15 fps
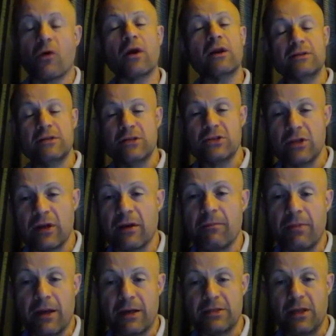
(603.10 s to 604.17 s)
organizational
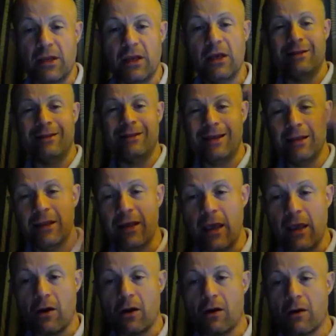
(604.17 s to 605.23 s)
complexity,
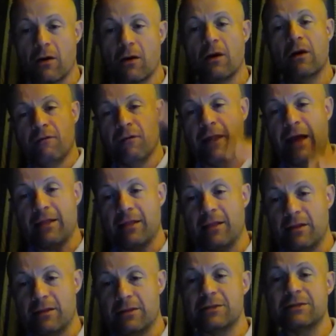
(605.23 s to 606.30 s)
delayer,
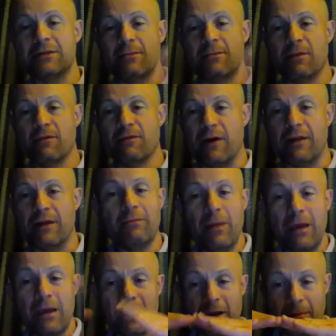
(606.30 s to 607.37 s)
flatten, simplify, not
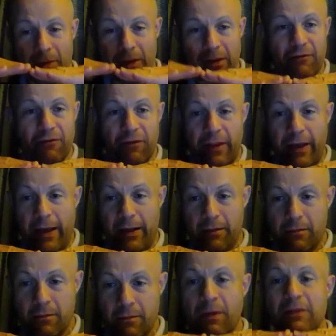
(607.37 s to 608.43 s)
make it completely flat,
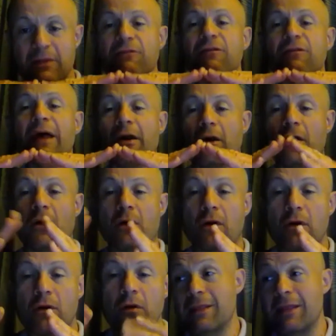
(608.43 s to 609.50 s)
but flatter
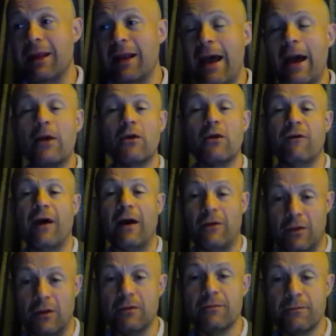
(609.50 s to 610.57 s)
than how you
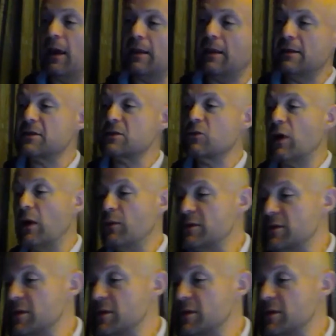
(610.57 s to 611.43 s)
found it. And this is why we